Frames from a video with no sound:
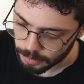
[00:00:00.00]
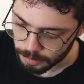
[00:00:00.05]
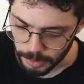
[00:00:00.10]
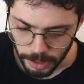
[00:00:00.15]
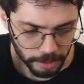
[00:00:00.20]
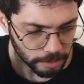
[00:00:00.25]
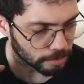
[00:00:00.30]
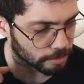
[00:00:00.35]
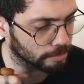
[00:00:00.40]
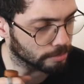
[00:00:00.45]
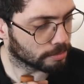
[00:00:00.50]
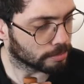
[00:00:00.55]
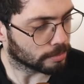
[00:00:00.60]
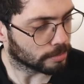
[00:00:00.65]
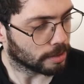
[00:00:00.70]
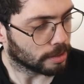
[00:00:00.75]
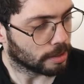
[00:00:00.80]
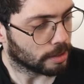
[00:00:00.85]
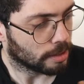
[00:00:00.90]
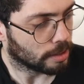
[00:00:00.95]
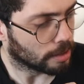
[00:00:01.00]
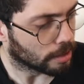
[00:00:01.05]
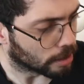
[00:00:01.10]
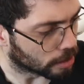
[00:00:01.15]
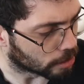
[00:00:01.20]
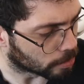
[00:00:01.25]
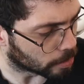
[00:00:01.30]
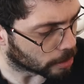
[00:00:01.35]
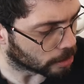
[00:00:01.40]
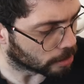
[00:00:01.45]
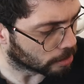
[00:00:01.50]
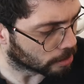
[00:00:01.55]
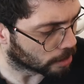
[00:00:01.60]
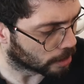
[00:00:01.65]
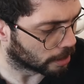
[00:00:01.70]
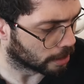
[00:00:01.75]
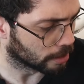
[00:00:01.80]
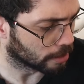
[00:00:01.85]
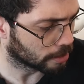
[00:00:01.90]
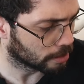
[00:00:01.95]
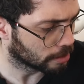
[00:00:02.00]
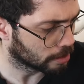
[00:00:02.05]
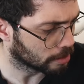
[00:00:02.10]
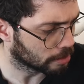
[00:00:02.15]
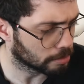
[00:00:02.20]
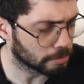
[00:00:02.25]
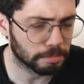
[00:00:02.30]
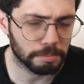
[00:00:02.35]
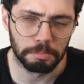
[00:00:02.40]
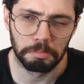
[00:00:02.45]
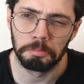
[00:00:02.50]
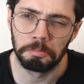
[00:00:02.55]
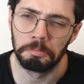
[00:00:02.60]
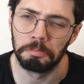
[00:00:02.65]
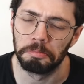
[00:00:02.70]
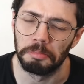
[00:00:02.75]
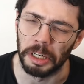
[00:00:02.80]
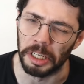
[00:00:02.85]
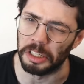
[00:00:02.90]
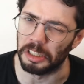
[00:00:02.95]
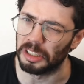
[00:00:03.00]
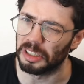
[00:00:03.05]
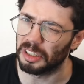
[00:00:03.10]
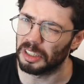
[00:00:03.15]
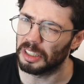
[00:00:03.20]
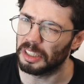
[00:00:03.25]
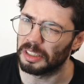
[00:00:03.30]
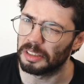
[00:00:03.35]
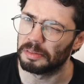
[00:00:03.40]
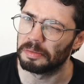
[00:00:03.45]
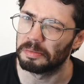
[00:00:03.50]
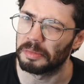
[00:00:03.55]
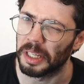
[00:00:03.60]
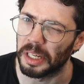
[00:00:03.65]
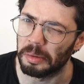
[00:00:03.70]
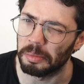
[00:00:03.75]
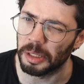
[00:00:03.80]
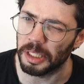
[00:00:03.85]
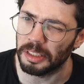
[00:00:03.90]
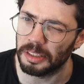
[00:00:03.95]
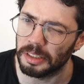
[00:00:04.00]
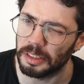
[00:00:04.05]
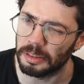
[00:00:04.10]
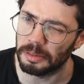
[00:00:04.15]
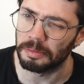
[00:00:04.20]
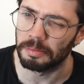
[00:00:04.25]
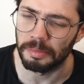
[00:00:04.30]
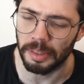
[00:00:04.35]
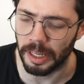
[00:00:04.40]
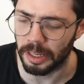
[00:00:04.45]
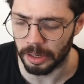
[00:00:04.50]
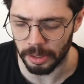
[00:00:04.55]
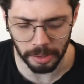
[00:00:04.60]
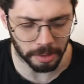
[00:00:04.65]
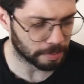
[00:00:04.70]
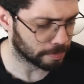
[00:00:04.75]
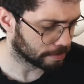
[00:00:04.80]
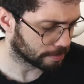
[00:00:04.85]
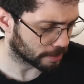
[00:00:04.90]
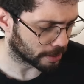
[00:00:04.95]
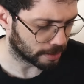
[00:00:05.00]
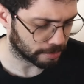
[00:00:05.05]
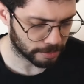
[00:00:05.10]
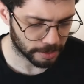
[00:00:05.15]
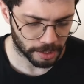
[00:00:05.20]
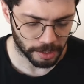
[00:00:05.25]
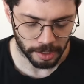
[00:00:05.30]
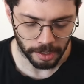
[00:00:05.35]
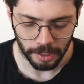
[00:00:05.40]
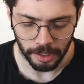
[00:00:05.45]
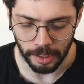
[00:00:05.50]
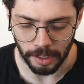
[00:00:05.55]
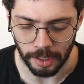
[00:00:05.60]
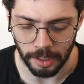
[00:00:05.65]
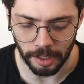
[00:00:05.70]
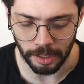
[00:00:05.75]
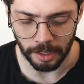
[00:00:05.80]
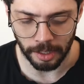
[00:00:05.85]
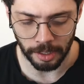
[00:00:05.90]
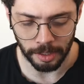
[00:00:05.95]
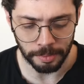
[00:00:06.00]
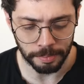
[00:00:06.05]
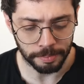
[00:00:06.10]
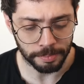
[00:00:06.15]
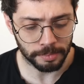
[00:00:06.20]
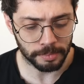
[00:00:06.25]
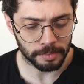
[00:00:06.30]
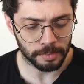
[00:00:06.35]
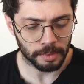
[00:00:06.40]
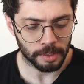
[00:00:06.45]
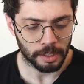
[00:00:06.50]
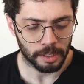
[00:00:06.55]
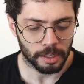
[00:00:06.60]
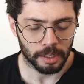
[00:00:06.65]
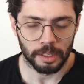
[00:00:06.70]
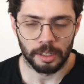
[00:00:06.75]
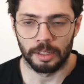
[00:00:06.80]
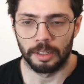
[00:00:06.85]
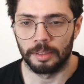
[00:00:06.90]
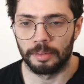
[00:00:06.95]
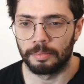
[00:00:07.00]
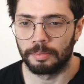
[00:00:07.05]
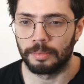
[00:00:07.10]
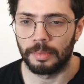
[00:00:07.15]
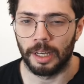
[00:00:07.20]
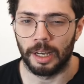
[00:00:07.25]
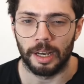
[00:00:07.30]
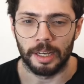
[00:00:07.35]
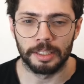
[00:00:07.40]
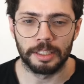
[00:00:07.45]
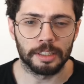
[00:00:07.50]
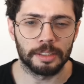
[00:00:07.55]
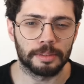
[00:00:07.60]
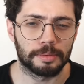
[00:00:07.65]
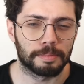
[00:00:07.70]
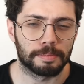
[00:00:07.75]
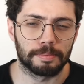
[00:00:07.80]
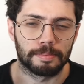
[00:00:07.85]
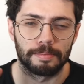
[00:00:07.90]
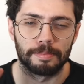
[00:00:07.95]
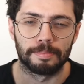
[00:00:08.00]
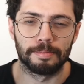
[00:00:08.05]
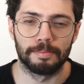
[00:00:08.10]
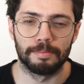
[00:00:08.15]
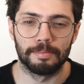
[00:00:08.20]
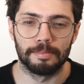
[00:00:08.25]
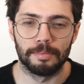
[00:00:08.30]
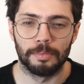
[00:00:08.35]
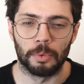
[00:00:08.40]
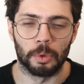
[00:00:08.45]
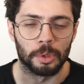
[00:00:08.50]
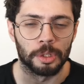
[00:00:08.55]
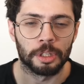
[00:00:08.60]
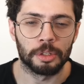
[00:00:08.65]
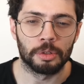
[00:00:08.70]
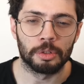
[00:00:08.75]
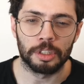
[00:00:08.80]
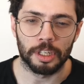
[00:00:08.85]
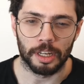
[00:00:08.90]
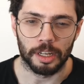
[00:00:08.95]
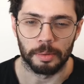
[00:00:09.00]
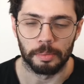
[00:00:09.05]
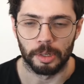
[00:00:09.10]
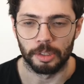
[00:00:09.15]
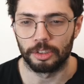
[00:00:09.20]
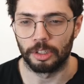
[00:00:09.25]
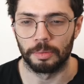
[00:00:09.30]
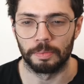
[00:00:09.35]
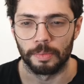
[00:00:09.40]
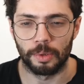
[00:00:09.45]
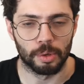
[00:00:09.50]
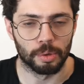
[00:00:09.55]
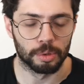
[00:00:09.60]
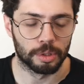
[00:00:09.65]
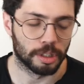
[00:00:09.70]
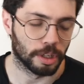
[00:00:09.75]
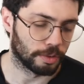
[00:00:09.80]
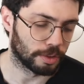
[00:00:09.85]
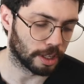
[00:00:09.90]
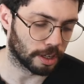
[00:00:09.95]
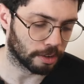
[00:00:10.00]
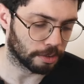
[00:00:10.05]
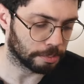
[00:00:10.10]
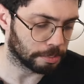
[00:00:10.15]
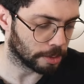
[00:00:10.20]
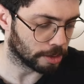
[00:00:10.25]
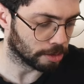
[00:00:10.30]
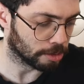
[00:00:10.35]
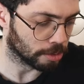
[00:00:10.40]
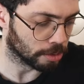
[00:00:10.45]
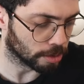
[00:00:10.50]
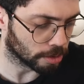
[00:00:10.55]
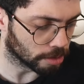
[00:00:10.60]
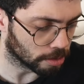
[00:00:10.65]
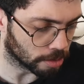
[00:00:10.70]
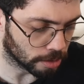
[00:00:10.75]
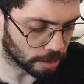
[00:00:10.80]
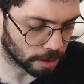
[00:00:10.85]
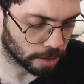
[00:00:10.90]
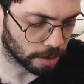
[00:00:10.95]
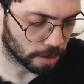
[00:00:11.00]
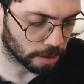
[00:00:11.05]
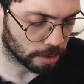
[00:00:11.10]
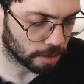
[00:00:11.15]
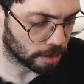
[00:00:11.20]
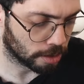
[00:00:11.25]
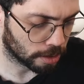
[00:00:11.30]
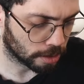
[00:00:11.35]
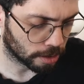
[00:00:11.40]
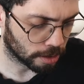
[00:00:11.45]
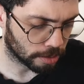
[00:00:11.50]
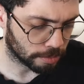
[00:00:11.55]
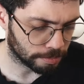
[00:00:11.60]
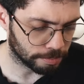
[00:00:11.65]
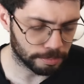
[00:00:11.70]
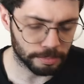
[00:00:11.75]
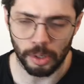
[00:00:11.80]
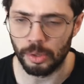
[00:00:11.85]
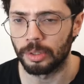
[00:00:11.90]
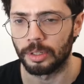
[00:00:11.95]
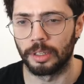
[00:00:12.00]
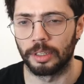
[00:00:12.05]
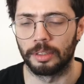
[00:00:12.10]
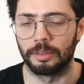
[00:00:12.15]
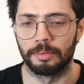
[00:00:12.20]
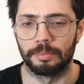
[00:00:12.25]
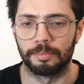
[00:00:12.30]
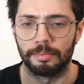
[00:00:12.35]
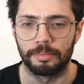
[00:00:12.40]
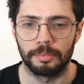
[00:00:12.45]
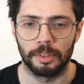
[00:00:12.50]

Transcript: Hey, it's been like a year and a bit. I don't know. Um, I just wanted to chat about some cool stuff that I've been doing and mostly,